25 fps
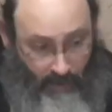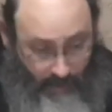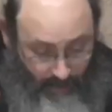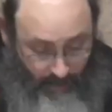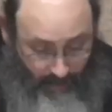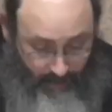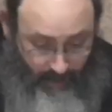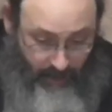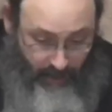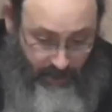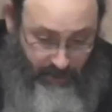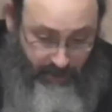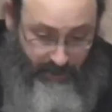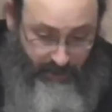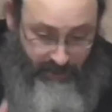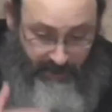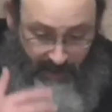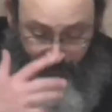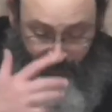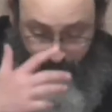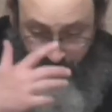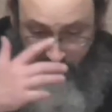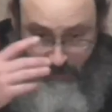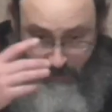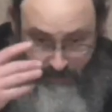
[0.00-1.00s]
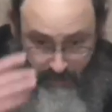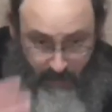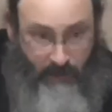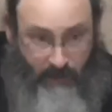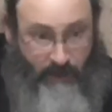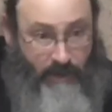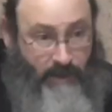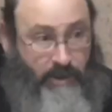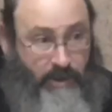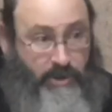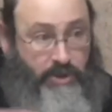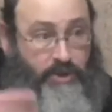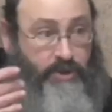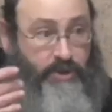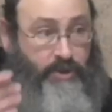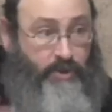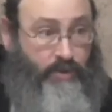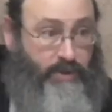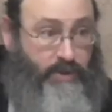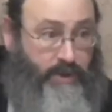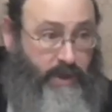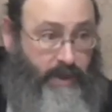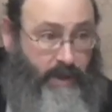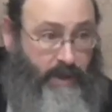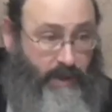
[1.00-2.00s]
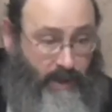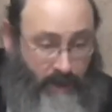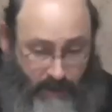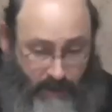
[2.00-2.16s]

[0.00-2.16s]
An usher is given his money, they should use it